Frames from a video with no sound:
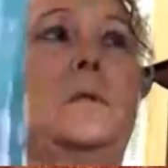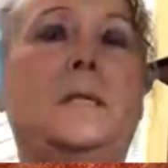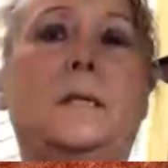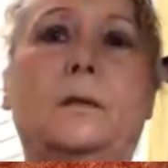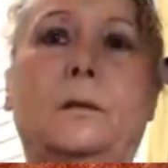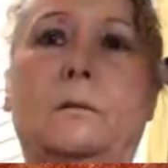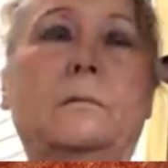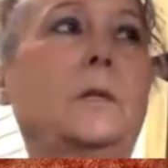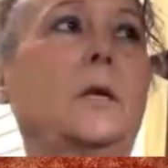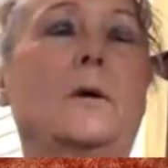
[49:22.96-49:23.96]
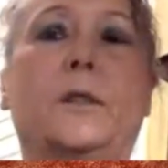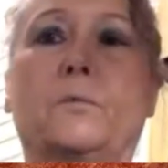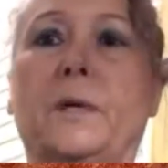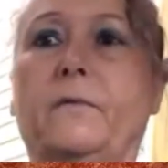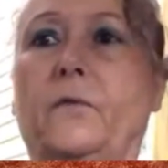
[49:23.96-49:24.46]
did, a
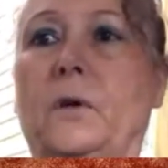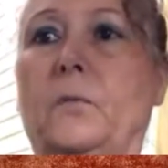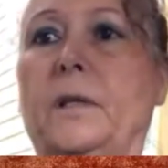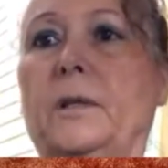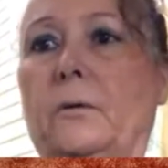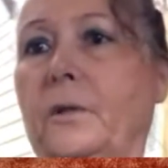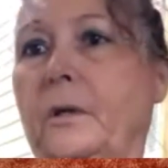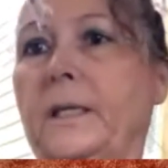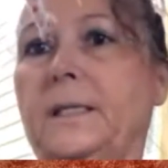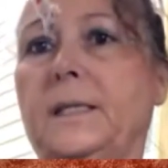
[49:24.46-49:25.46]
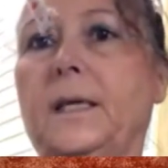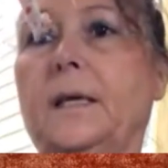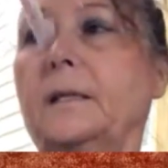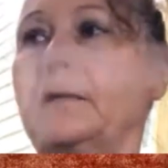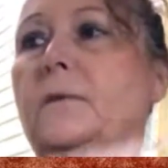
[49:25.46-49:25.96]
3 foot one, they're
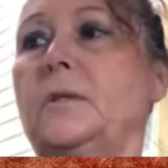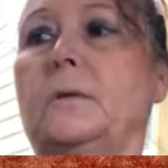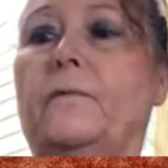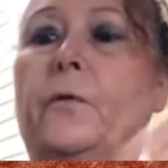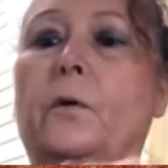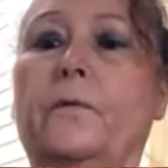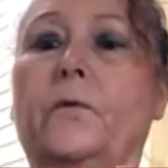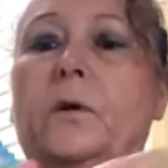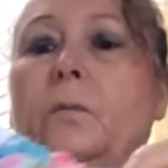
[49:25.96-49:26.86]
36. If you do a 4 foot